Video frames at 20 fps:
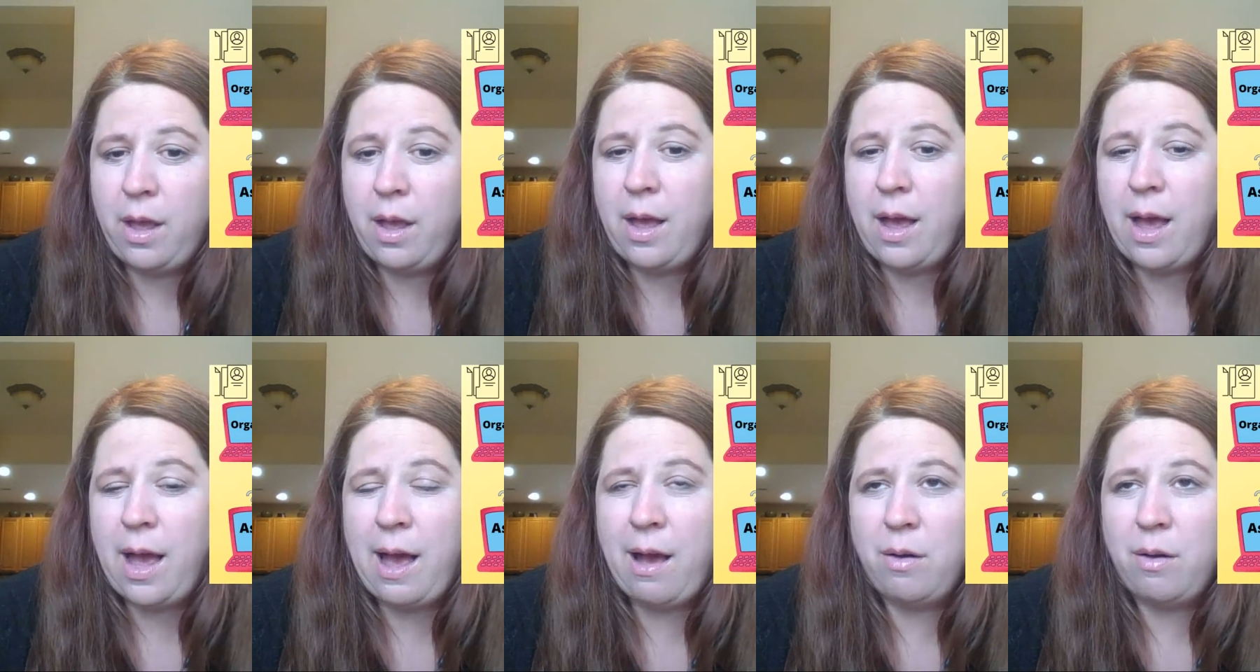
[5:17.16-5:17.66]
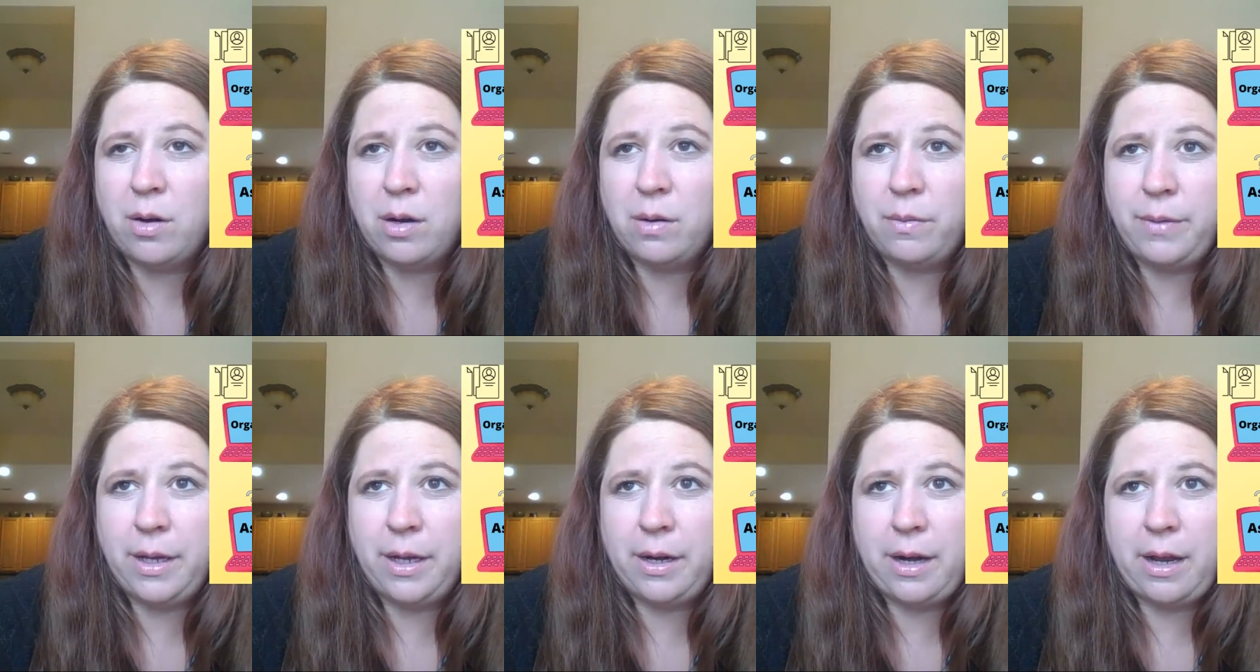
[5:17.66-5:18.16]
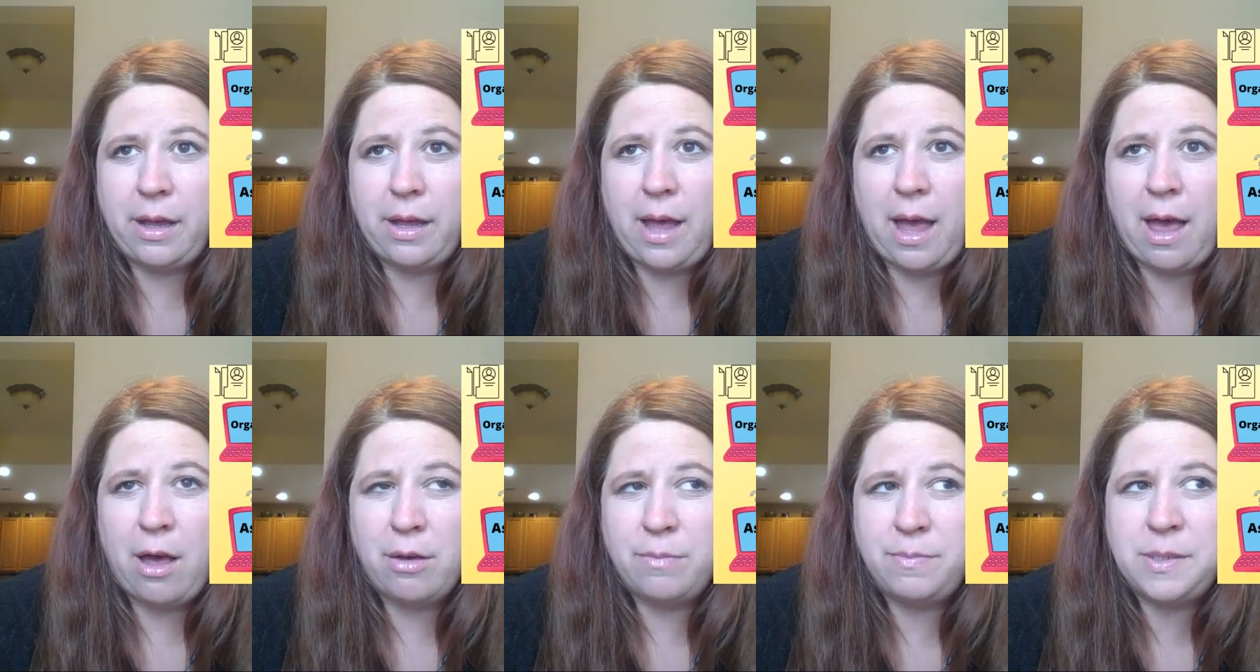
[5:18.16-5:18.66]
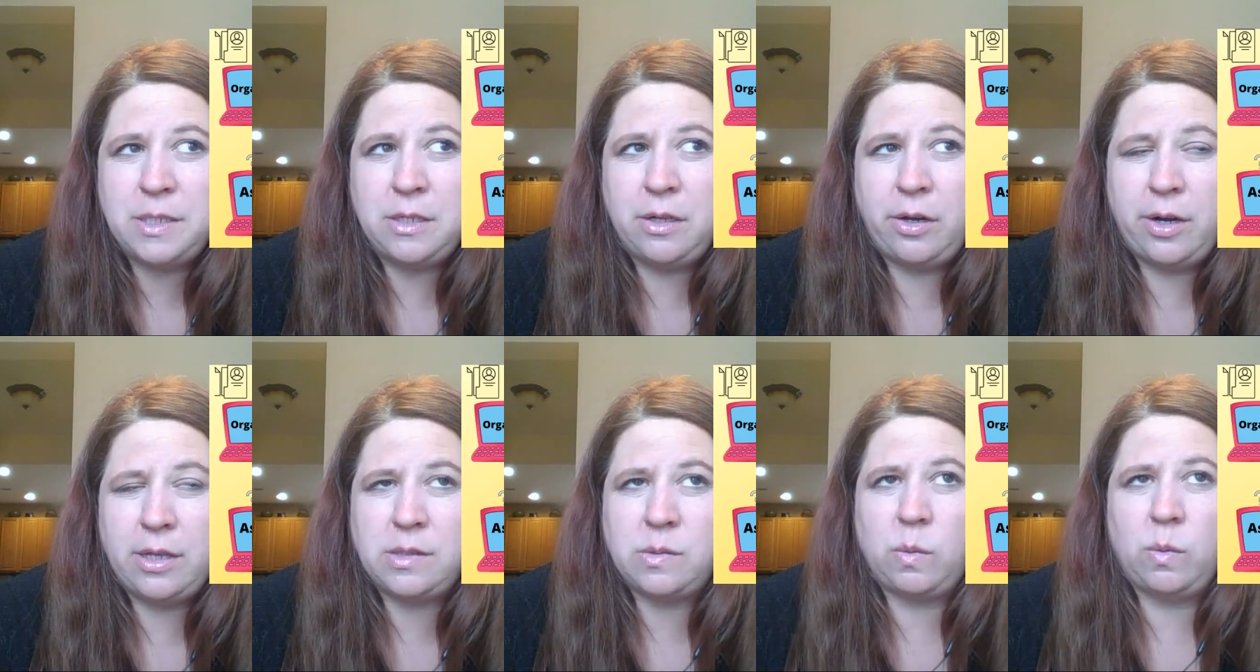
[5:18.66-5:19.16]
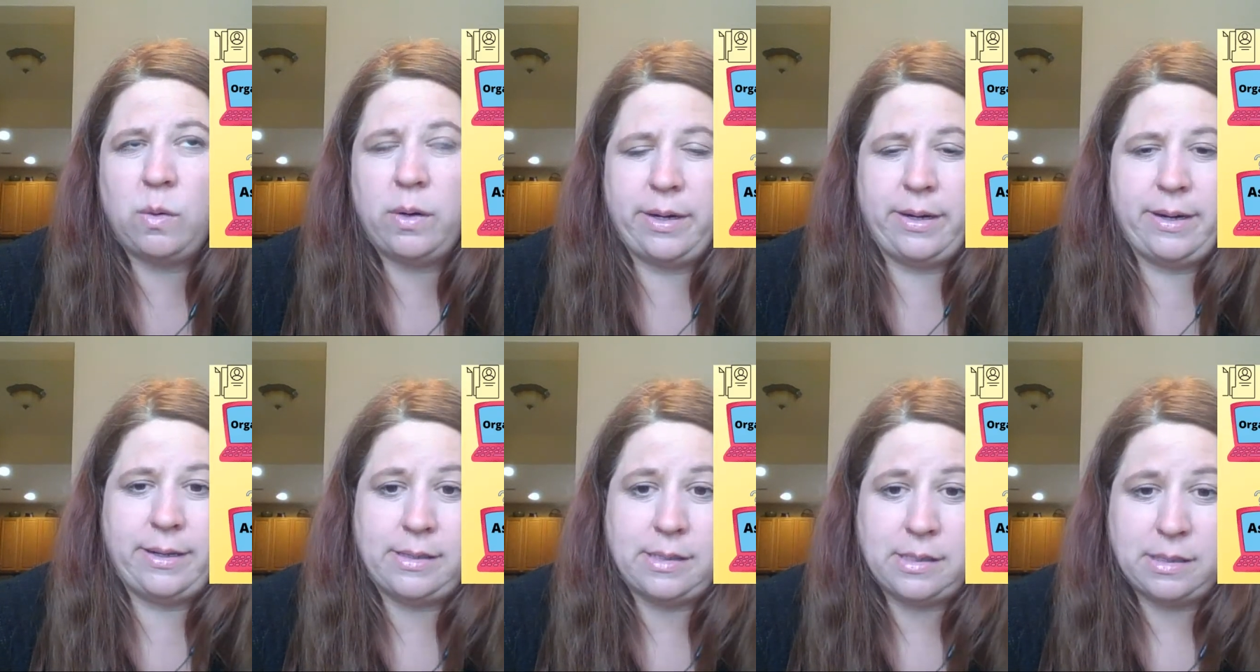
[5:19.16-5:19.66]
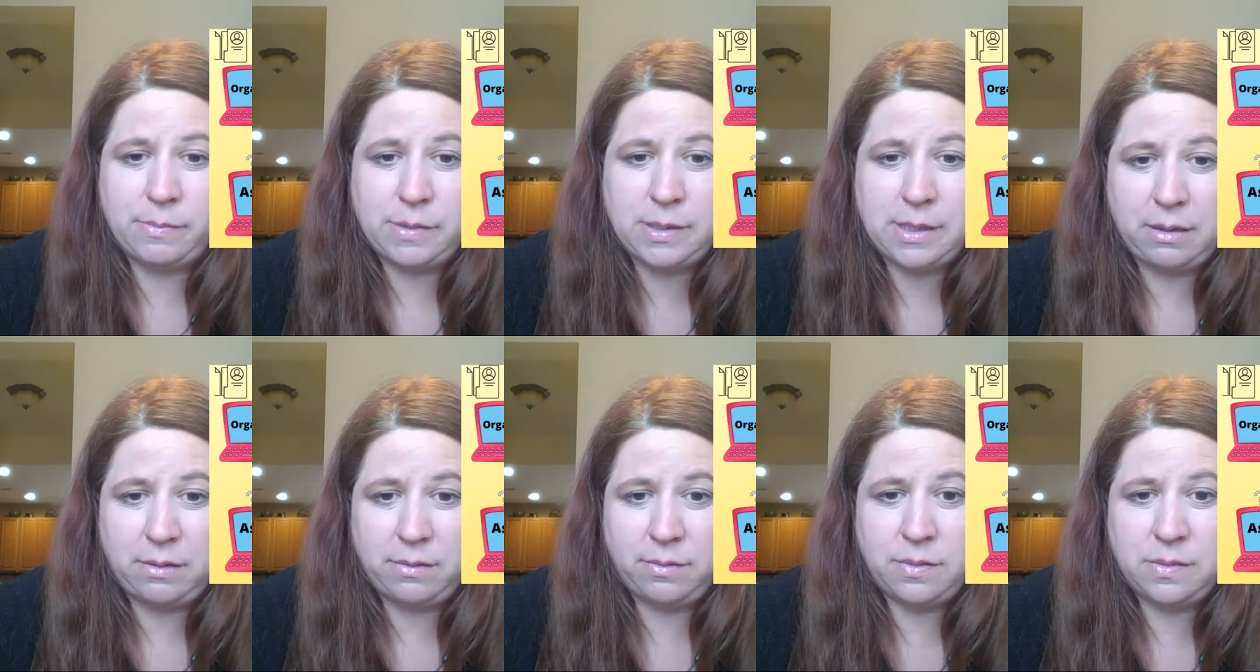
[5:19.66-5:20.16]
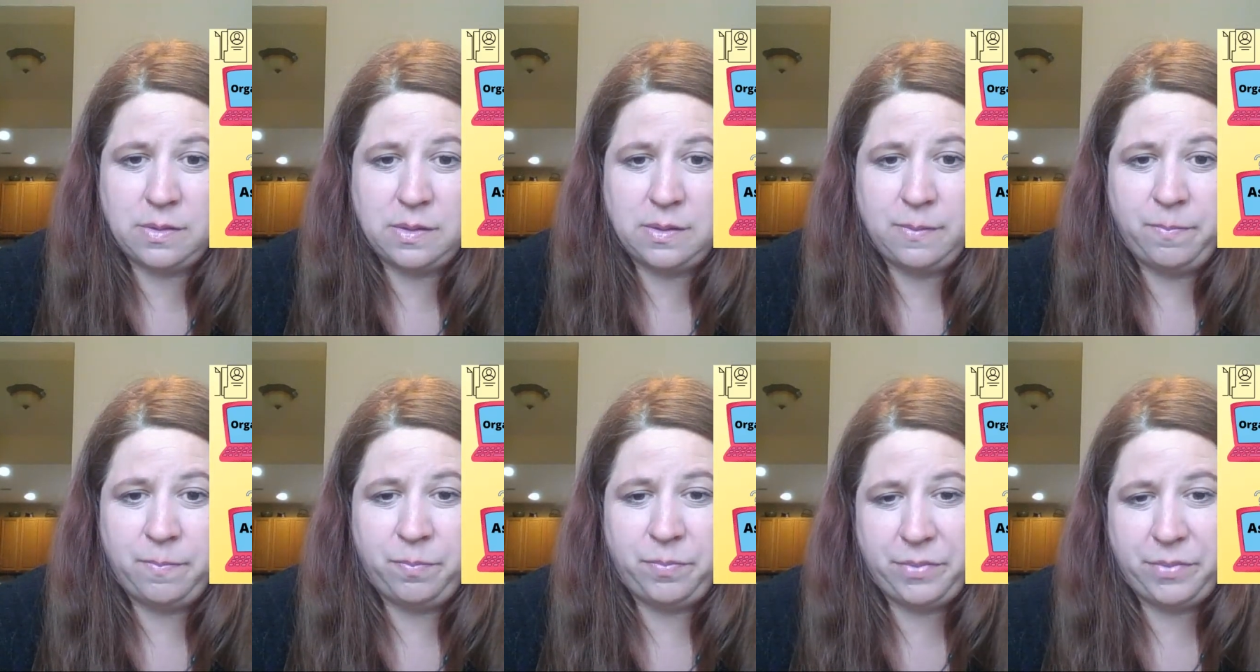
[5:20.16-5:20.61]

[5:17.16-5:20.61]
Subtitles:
how are we going to help students organize themselves?